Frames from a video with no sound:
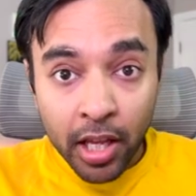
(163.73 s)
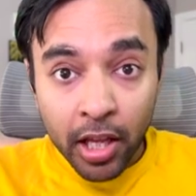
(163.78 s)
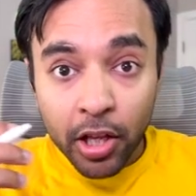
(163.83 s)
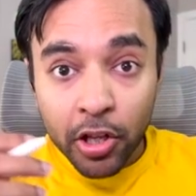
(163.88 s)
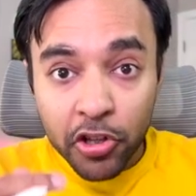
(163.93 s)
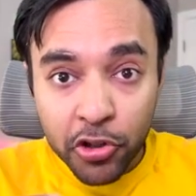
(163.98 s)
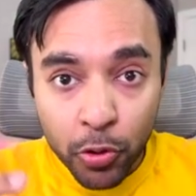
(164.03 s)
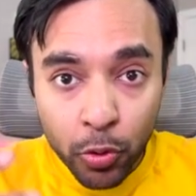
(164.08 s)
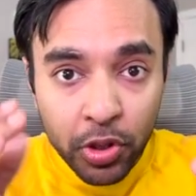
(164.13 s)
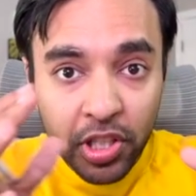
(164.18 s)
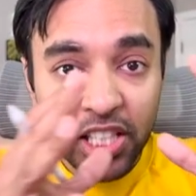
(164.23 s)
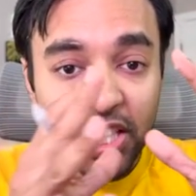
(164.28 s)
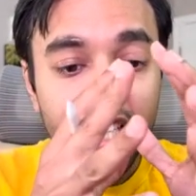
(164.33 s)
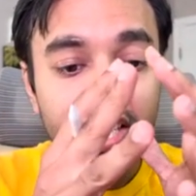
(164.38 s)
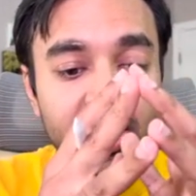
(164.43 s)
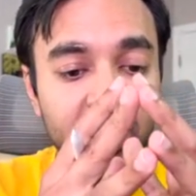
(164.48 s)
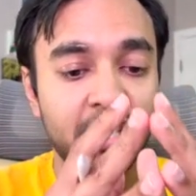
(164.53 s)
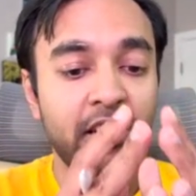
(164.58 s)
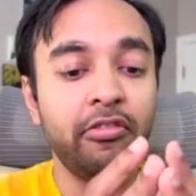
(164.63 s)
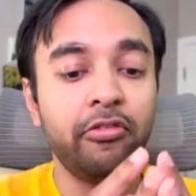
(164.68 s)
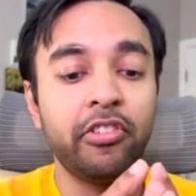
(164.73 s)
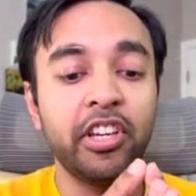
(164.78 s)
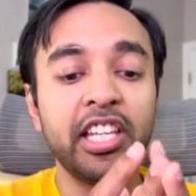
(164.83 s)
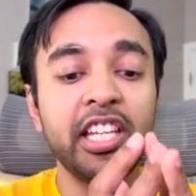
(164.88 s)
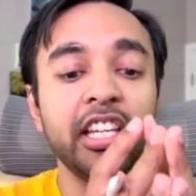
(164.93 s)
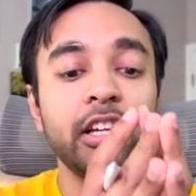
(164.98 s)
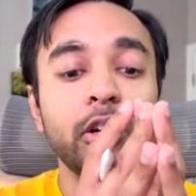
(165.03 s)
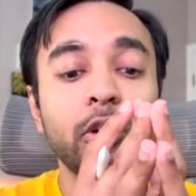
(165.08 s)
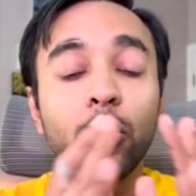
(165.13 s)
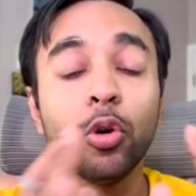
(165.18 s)
You need a
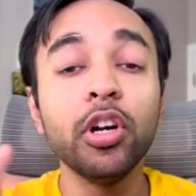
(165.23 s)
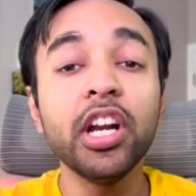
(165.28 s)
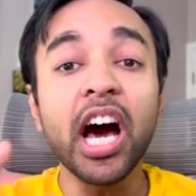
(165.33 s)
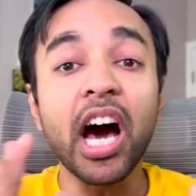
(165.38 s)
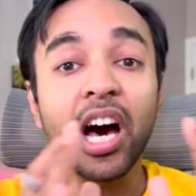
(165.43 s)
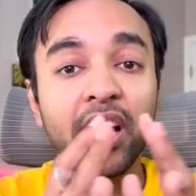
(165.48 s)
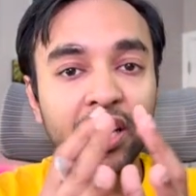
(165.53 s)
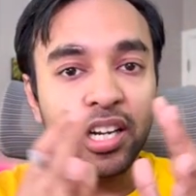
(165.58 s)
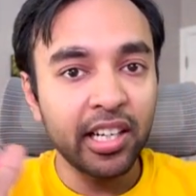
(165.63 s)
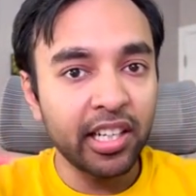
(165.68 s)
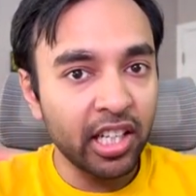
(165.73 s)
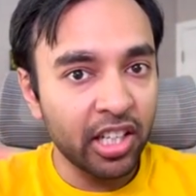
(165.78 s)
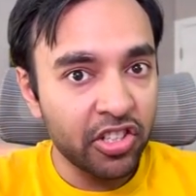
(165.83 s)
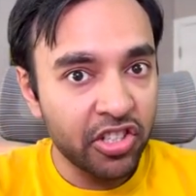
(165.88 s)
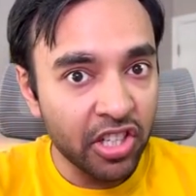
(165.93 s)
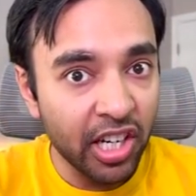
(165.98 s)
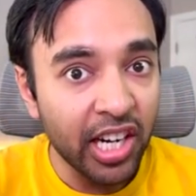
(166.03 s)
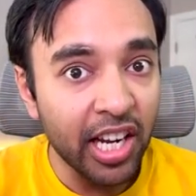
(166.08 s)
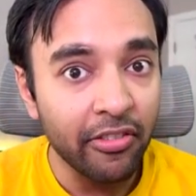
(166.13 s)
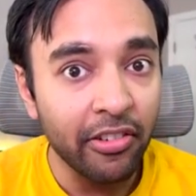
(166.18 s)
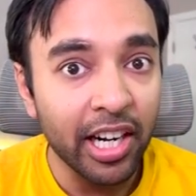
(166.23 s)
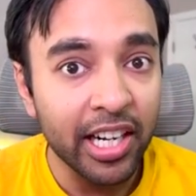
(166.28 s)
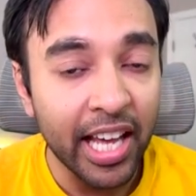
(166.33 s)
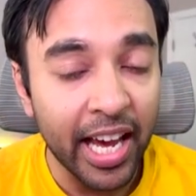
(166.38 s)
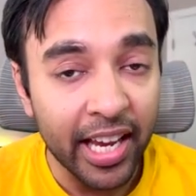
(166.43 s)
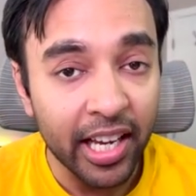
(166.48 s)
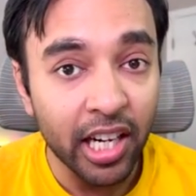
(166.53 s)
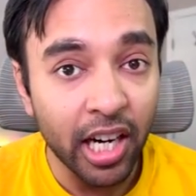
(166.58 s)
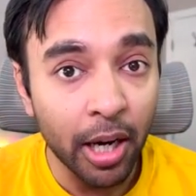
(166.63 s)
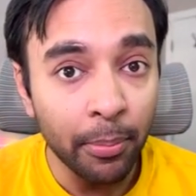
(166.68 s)
very good architecture level
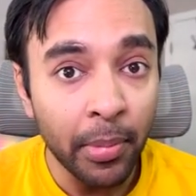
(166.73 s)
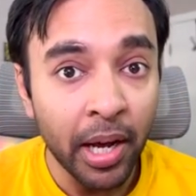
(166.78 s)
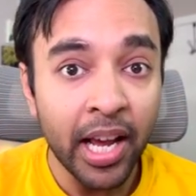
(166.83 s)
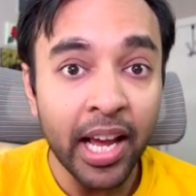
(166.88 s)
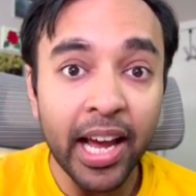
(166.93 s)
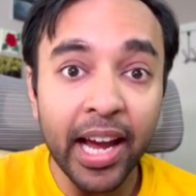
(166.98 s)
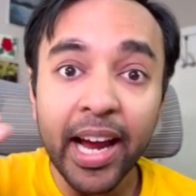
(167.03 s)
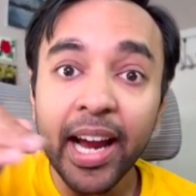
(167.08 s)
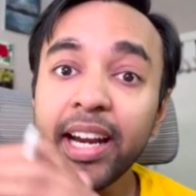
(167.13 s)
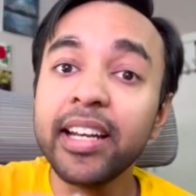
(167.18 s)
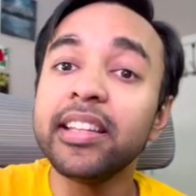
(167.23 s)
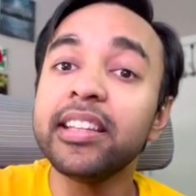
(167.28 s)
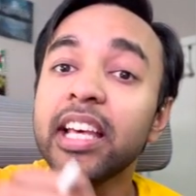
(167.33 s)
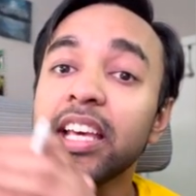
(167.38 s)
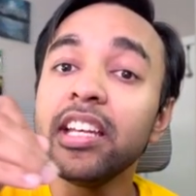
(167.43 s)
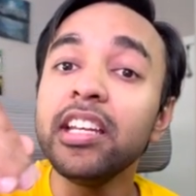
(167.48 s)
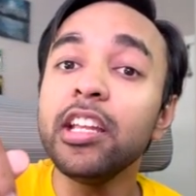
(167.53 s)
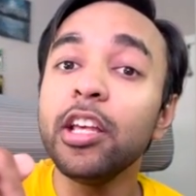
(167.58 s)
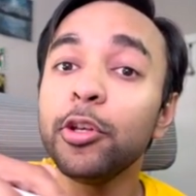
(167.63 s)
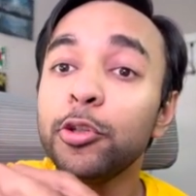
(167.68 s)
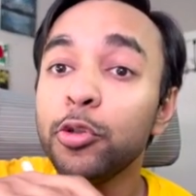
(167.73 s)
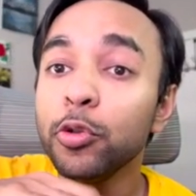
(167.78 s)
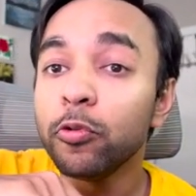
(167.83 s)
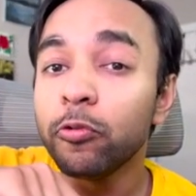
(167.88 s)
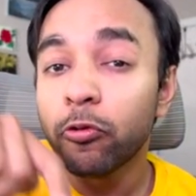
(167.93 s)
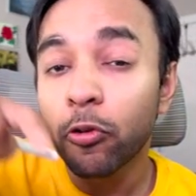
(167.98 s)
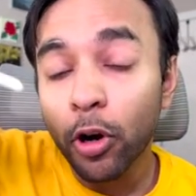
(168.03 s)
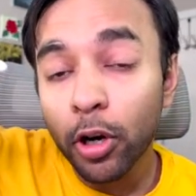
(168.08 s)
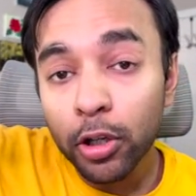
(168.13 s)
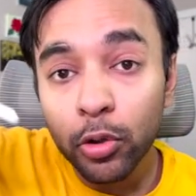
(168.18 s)
diagram, and then you
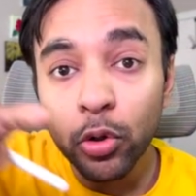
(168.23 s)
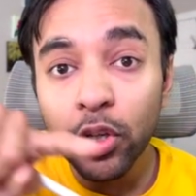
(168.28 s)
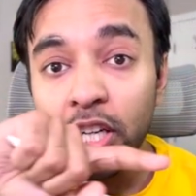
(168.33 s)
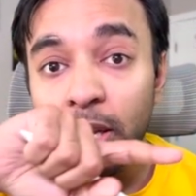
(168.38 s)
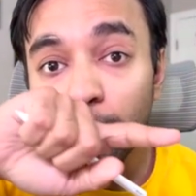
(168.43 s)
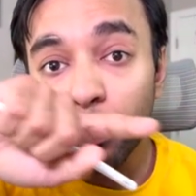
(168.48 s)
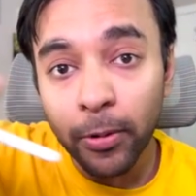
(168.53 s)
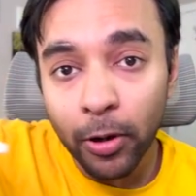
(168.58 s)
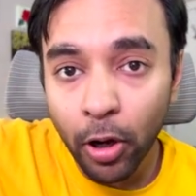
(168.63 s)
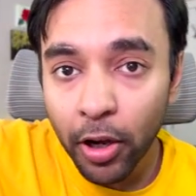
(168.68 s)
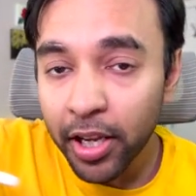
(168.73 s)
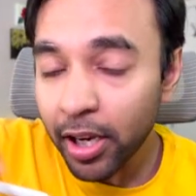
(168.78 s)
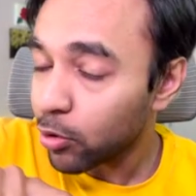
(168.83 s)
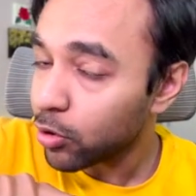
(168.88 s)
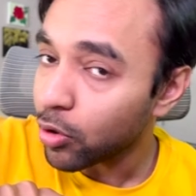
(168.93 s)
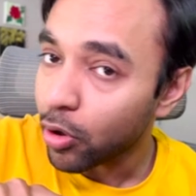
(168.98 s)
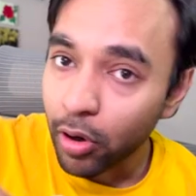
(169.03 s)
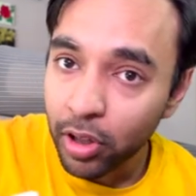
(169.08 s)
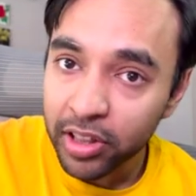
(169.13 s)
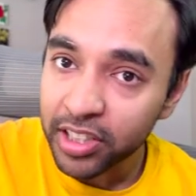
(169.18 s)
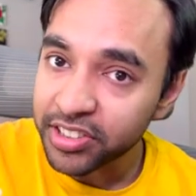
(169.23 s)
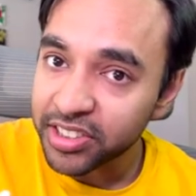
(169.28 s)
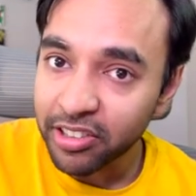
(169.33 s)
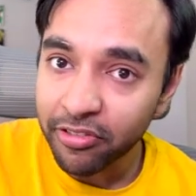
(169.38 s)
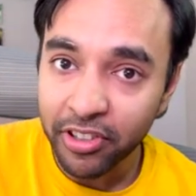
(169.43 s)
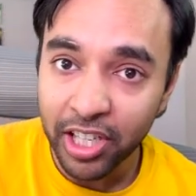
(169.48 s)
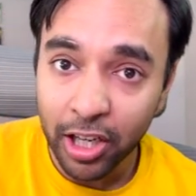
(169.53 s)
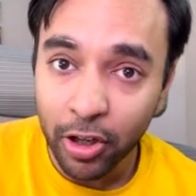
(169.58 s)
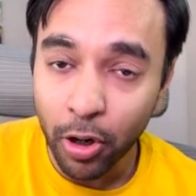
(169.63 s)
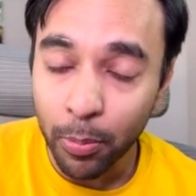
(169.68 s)
want to deploy out all the
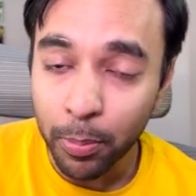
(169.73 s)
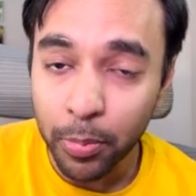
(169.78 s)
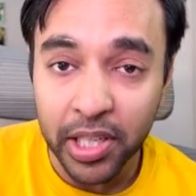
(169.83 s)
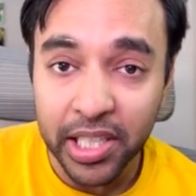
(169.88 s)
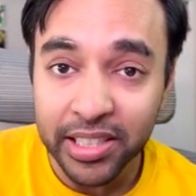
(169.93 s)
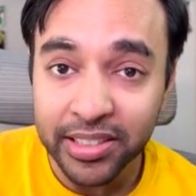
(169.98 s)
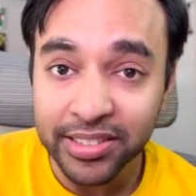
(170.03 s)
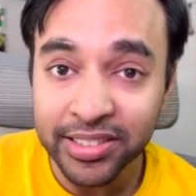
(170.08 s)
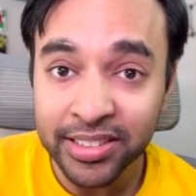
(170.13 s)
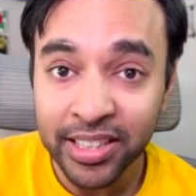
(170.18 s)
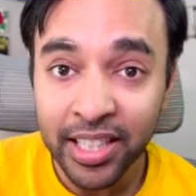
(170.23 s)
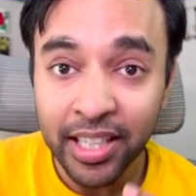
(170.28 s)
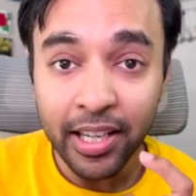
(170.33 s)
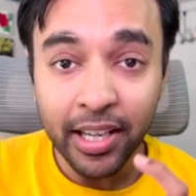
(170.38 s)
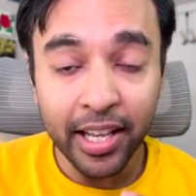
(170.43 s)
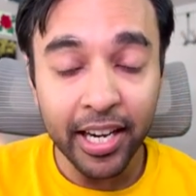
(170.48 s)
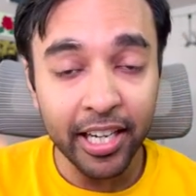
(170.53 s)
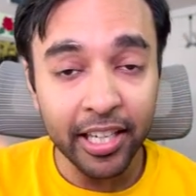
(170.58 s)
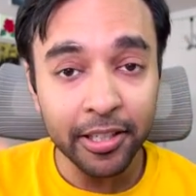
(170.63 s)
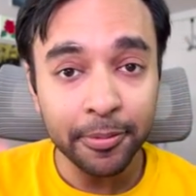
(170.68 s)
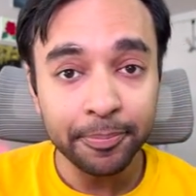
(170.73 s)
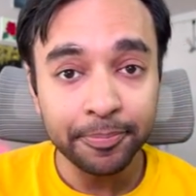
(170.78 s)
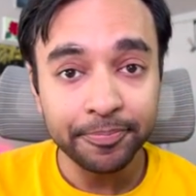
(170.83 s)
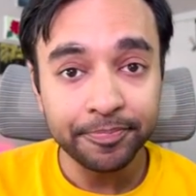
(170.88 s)
several components, correct?